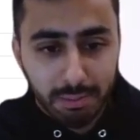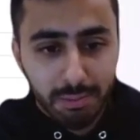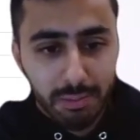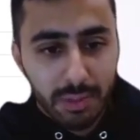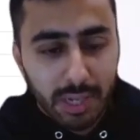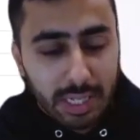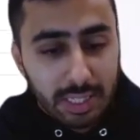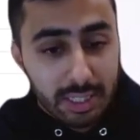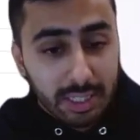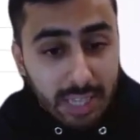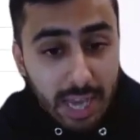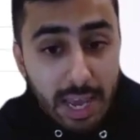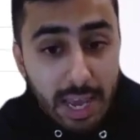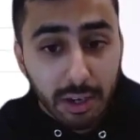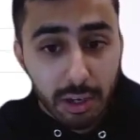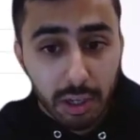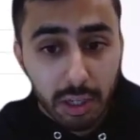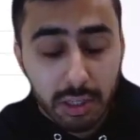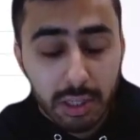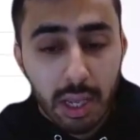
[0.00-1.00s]
and
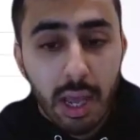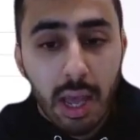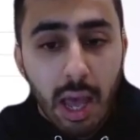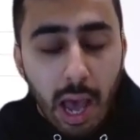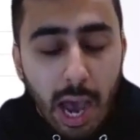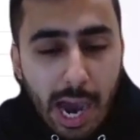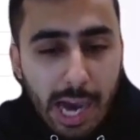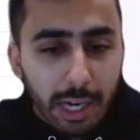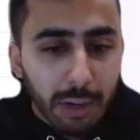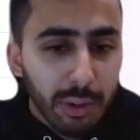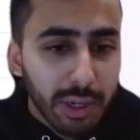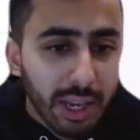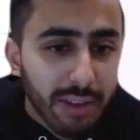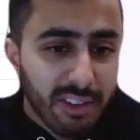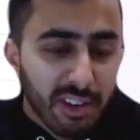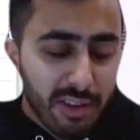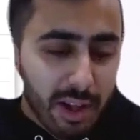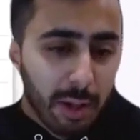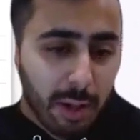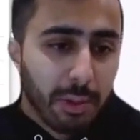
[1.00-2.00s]
standards, how do we give
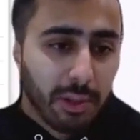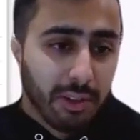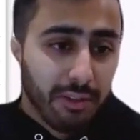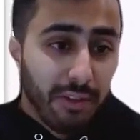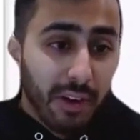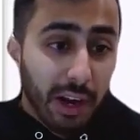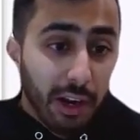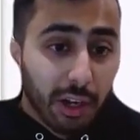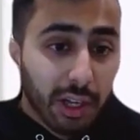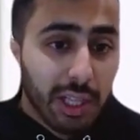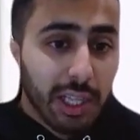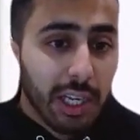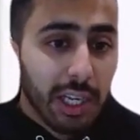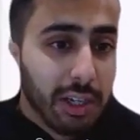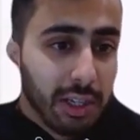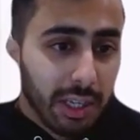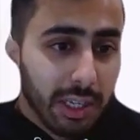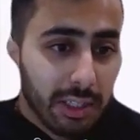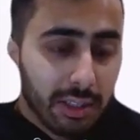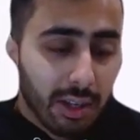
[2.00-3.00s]
developers a very clear
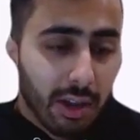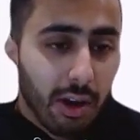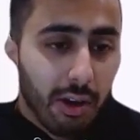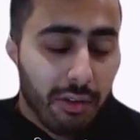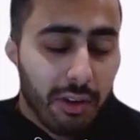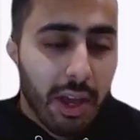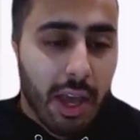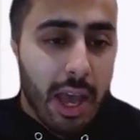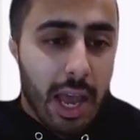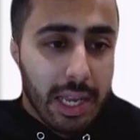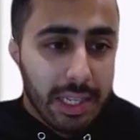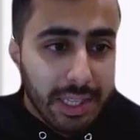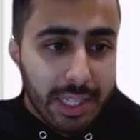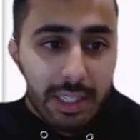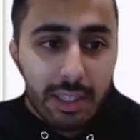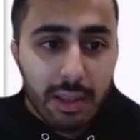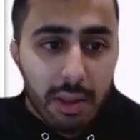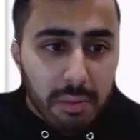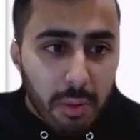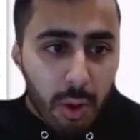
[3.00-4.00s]
list of, hey, these
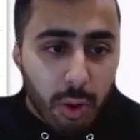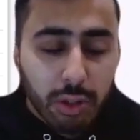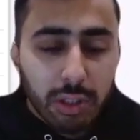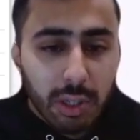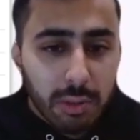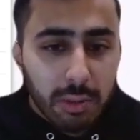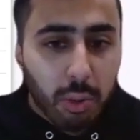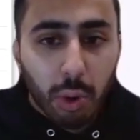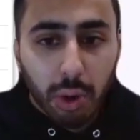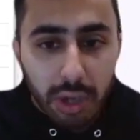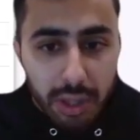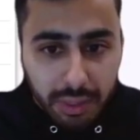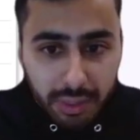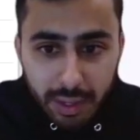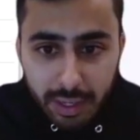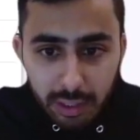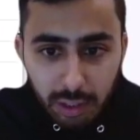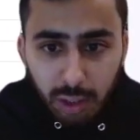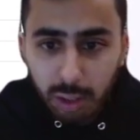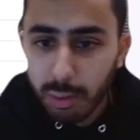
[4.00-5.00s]
are the most important
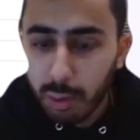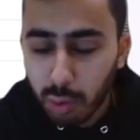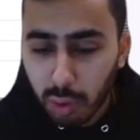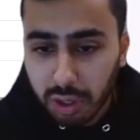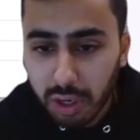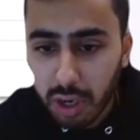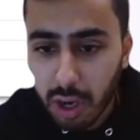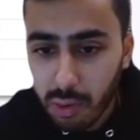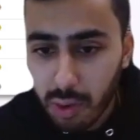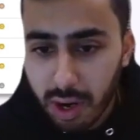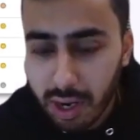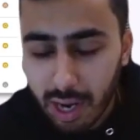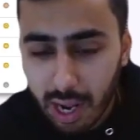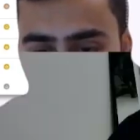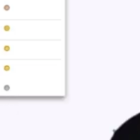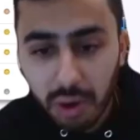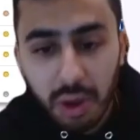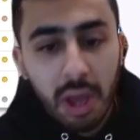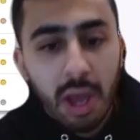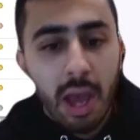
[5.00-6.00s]
things you should be working on right
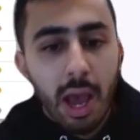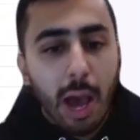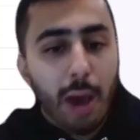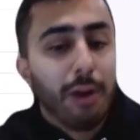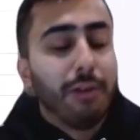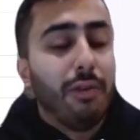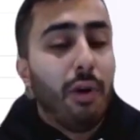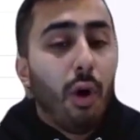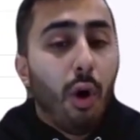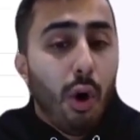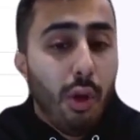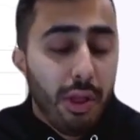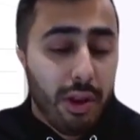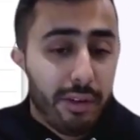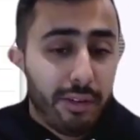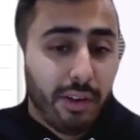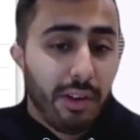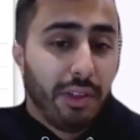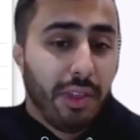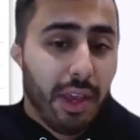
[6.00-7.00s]
now out of all the
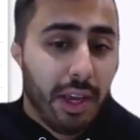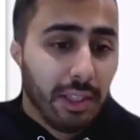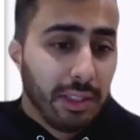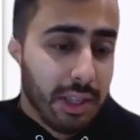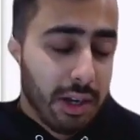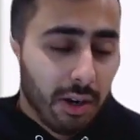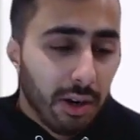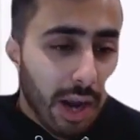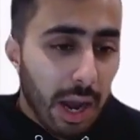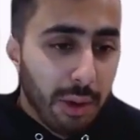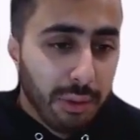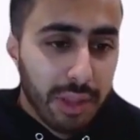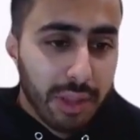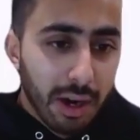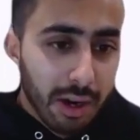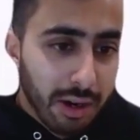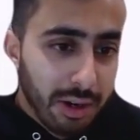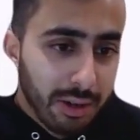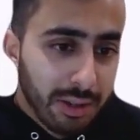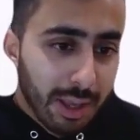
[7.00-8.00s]
different things that are out
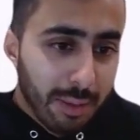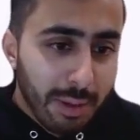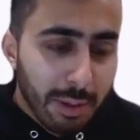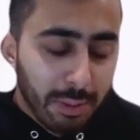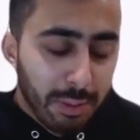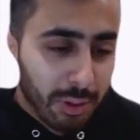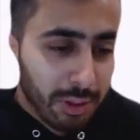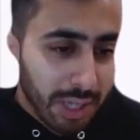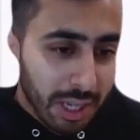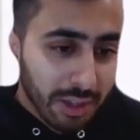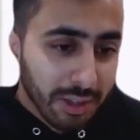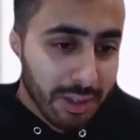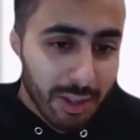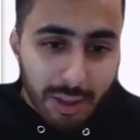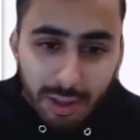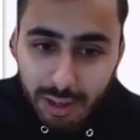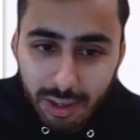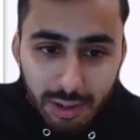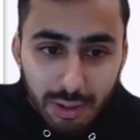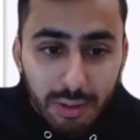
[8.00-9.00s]
there that people are telling you
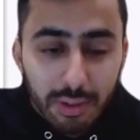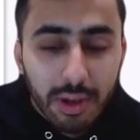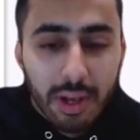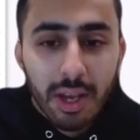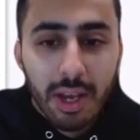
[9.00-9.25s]
to do.